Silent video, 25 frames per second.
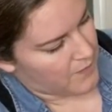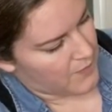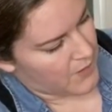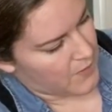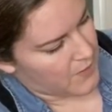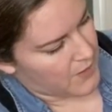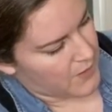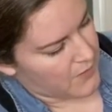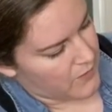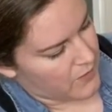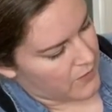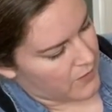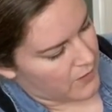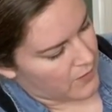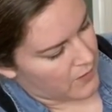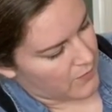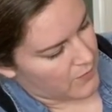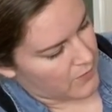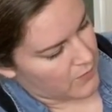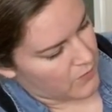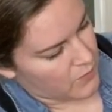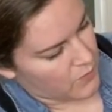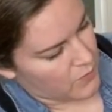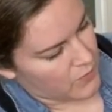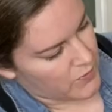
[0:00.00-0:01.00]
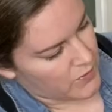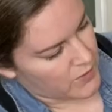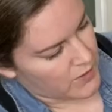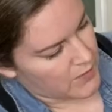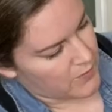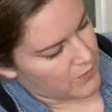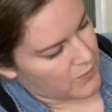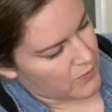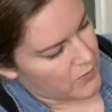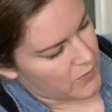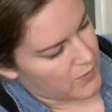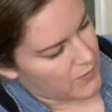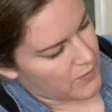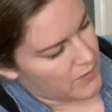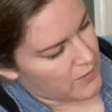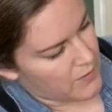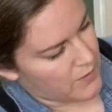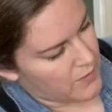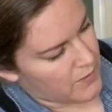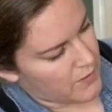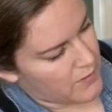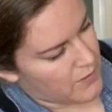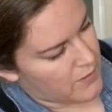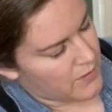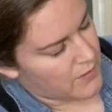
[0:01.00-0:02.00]
Maybe a little bit more deeper in
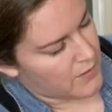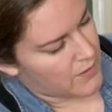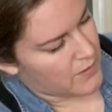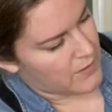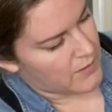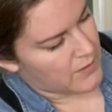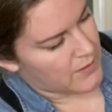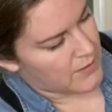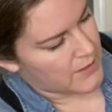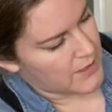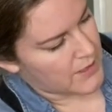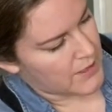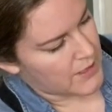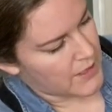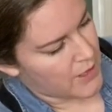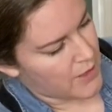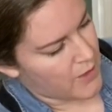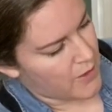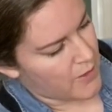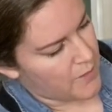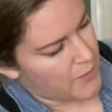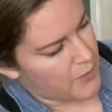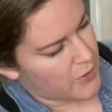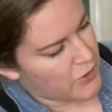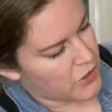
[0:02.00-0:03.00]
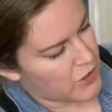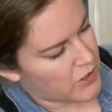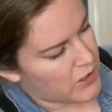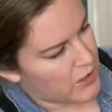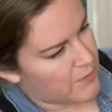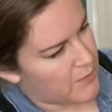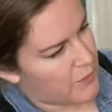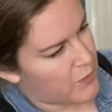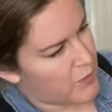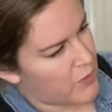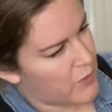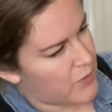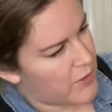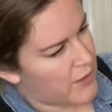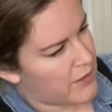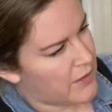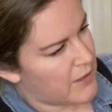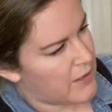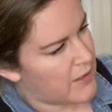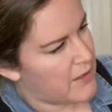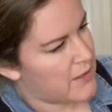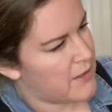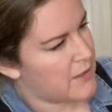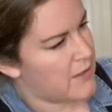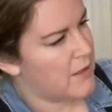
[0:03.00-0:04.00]
there. See how I'm pushing and pulling
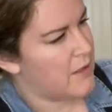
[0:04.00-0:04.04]
these?